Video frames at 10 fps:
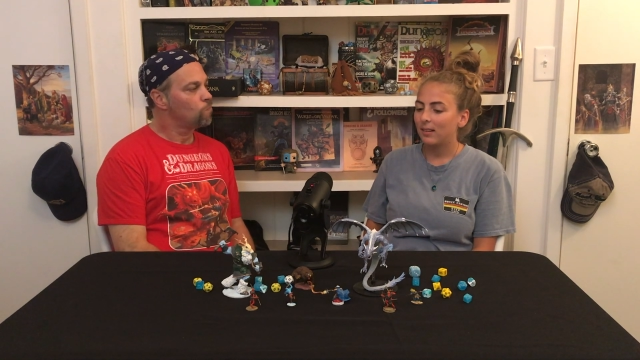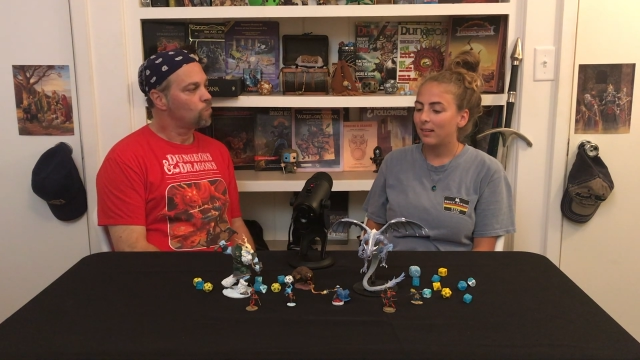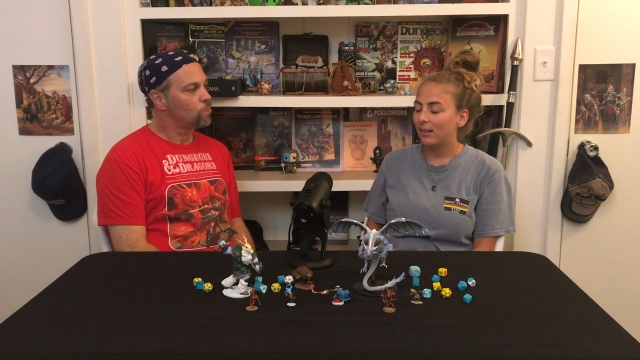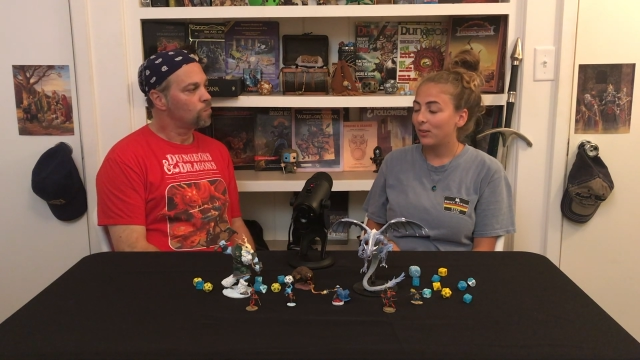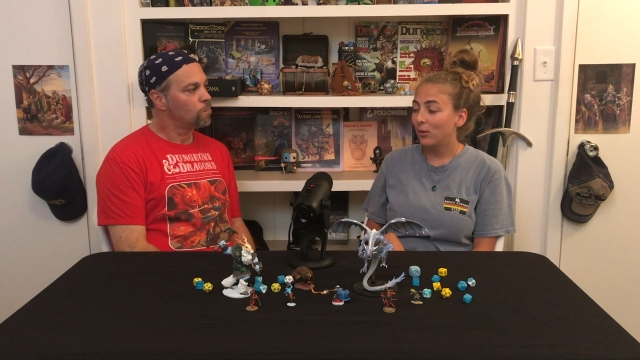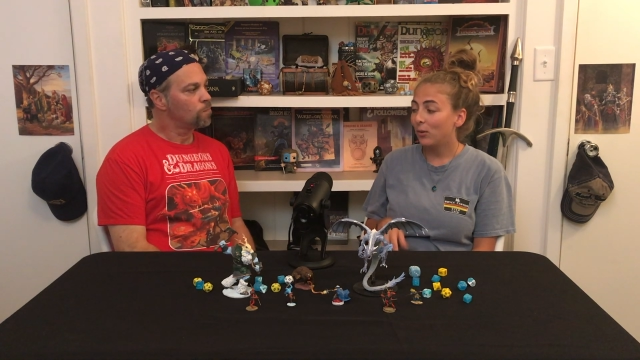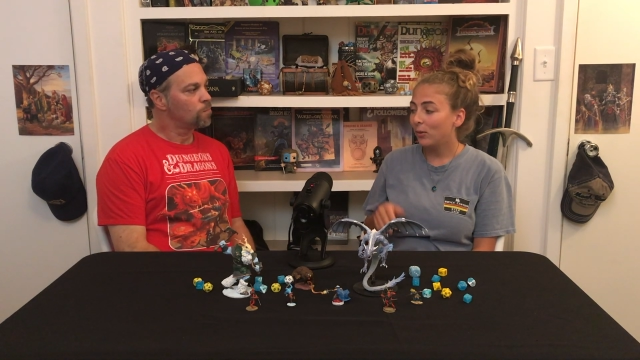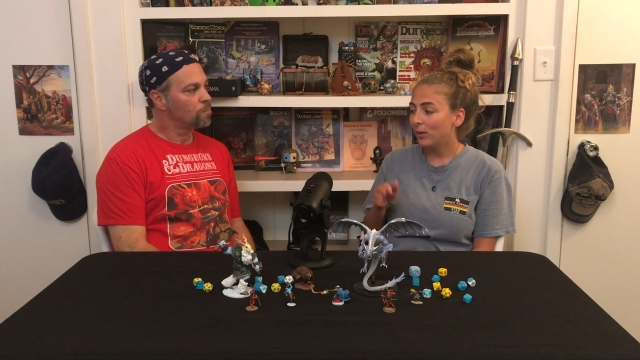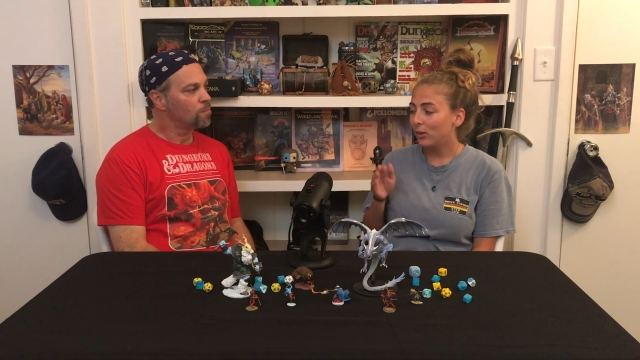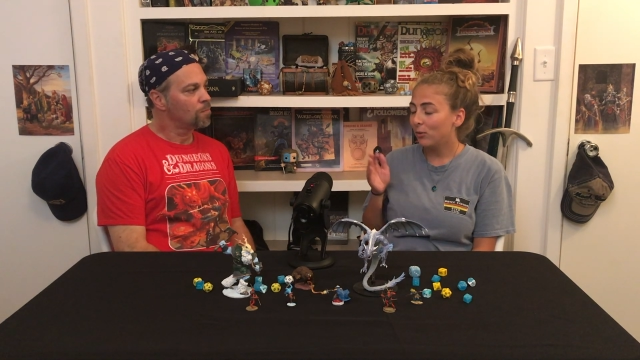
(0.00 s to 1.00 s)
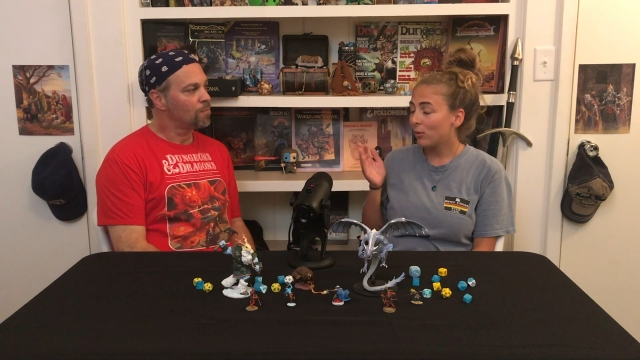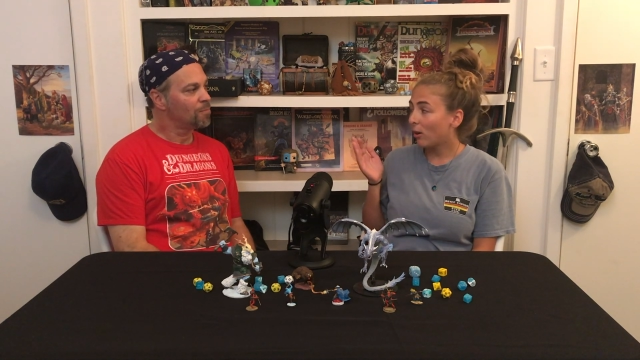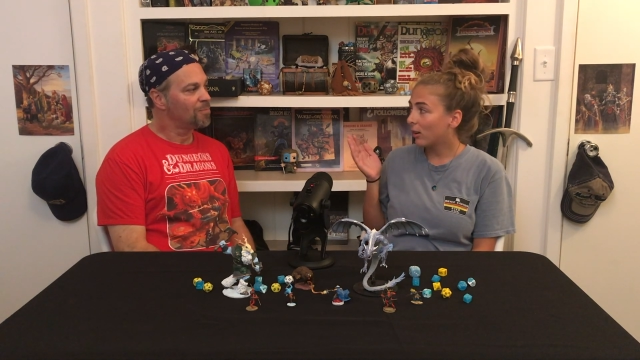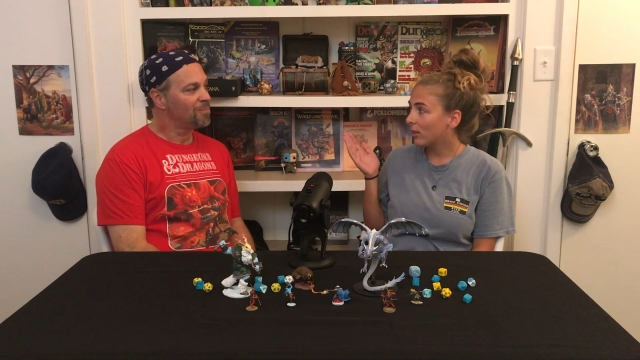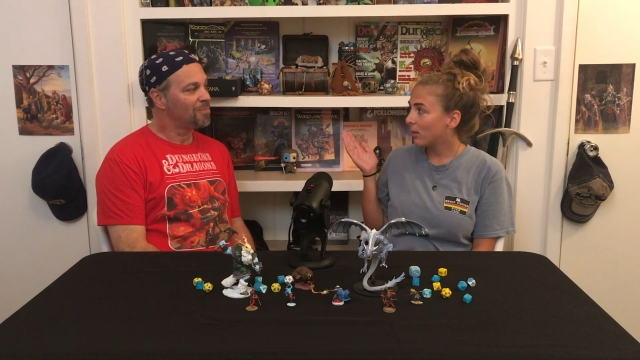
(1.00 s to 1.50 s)
Speaker 1: I know you've
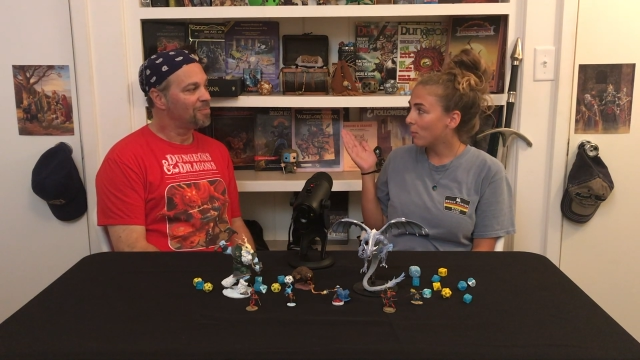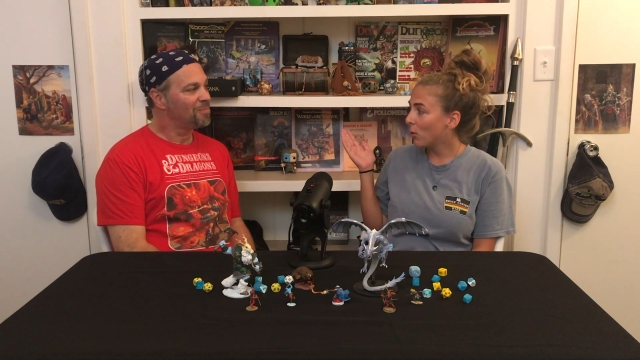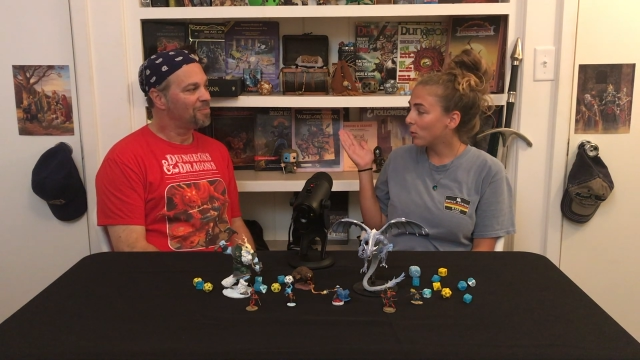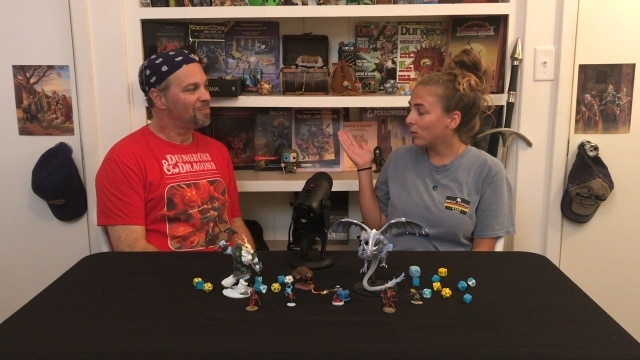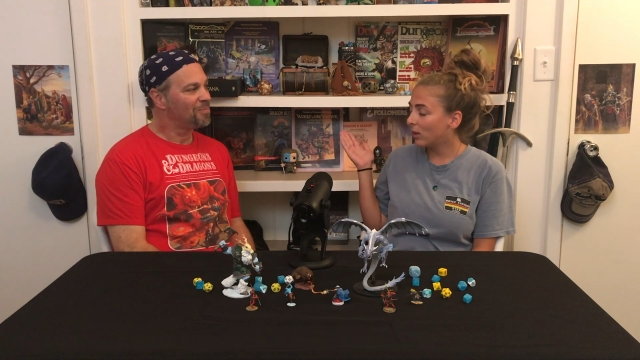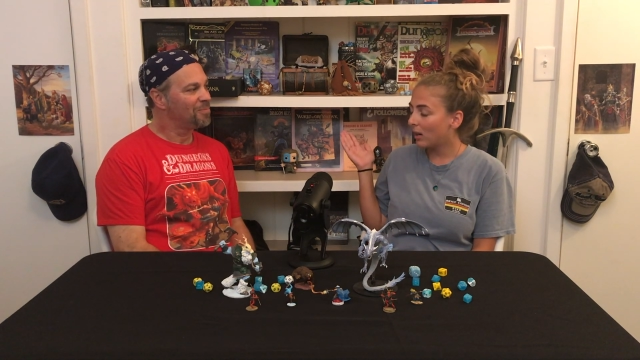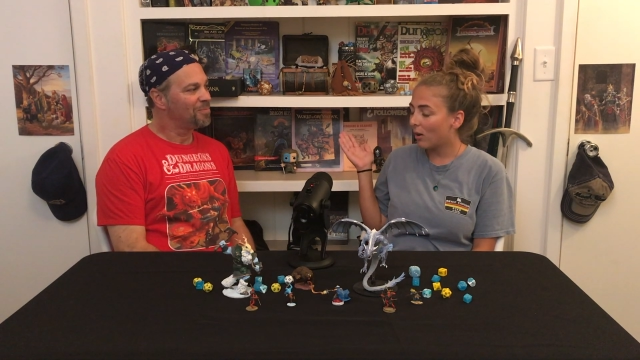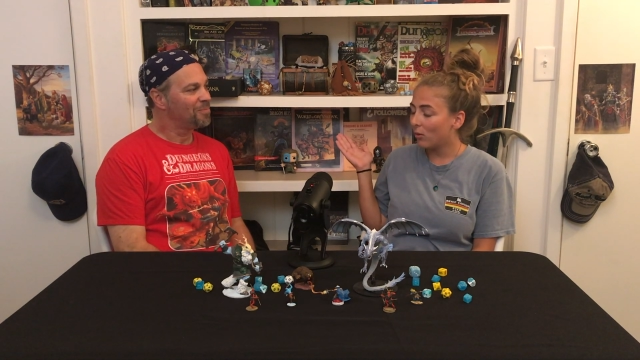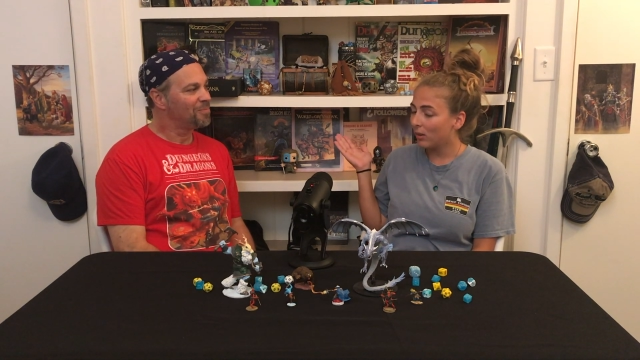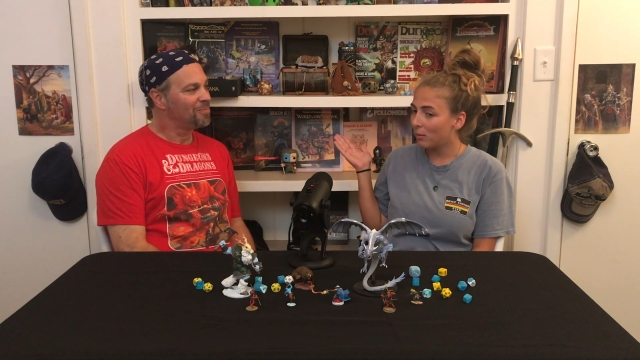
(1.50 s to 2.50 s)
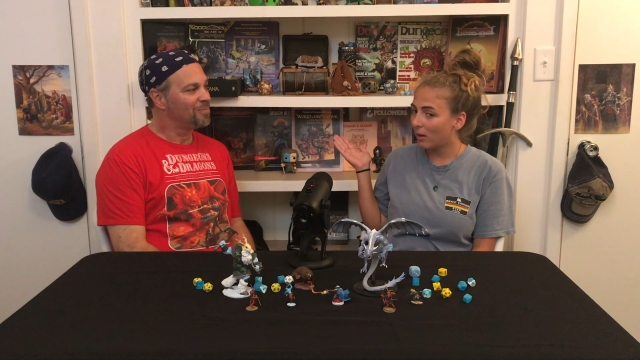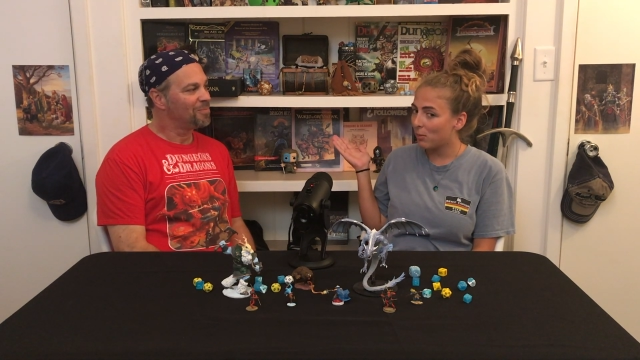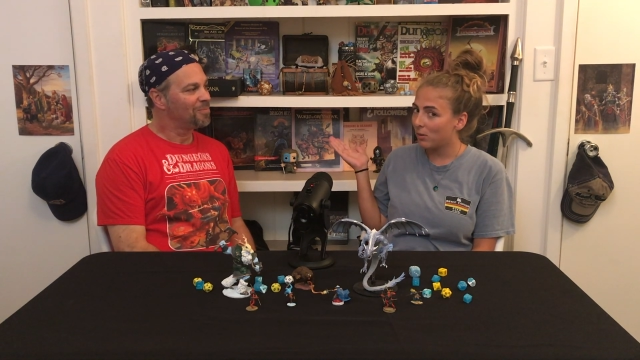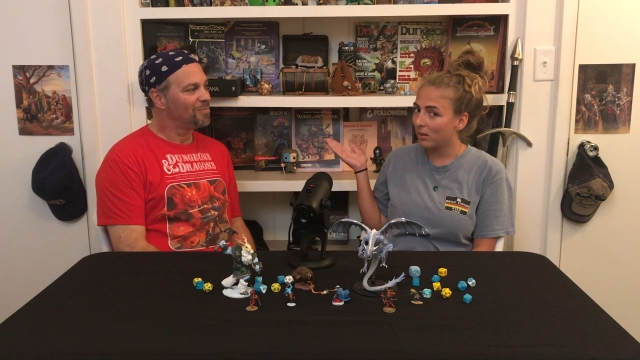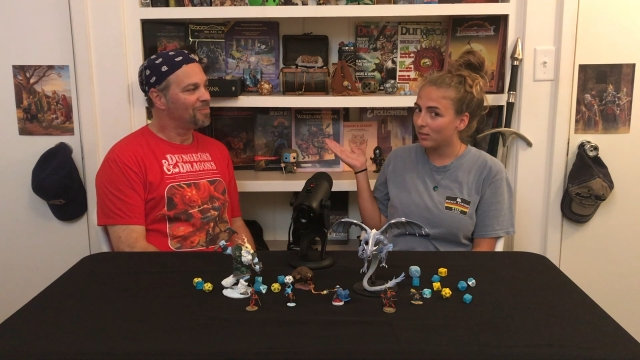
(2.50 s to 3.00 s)
talked mostly only about
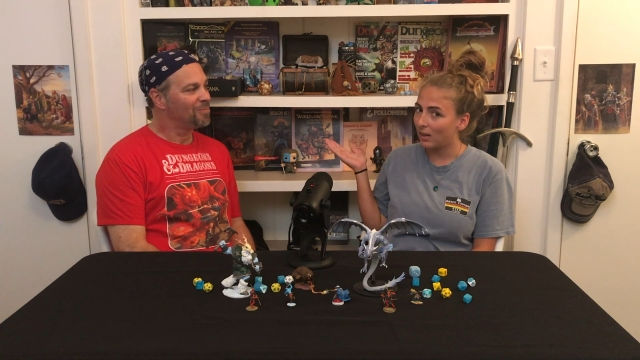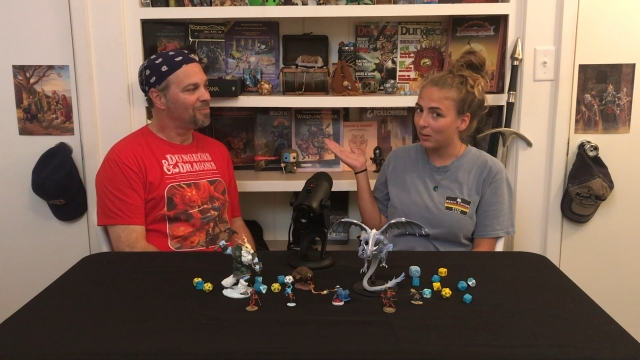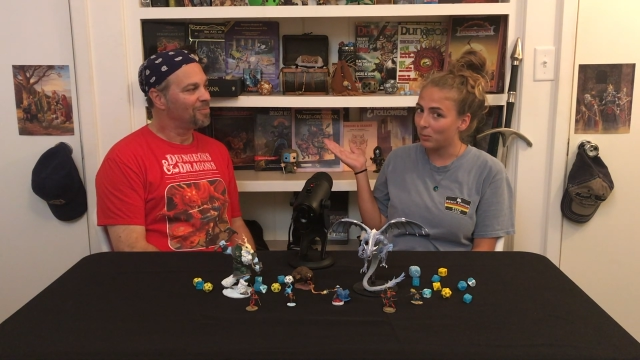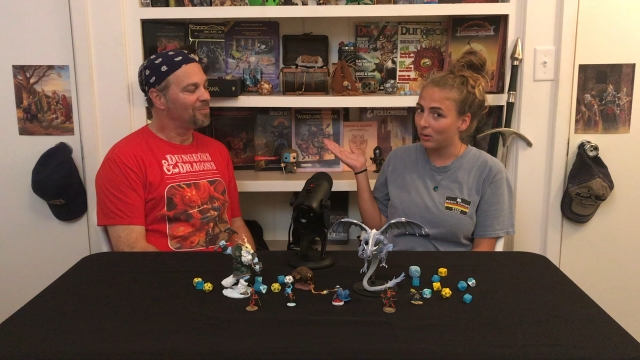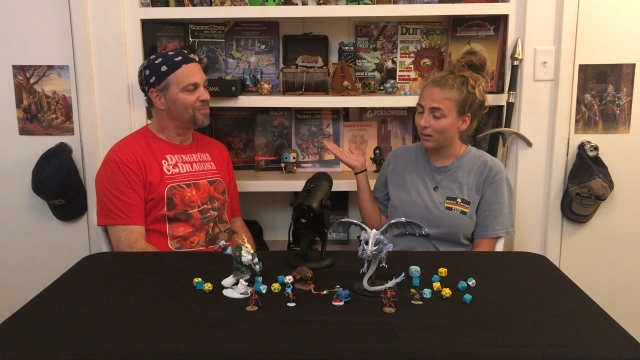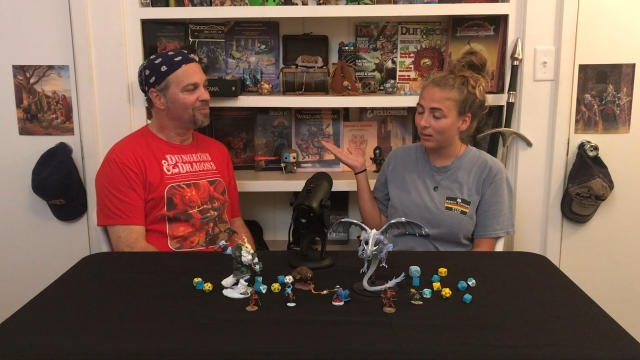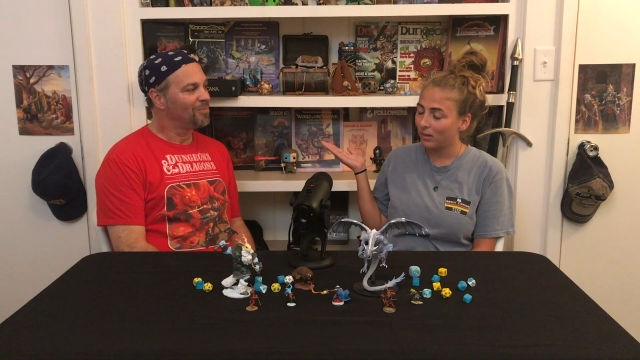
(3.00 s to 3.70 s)
the player's handbook.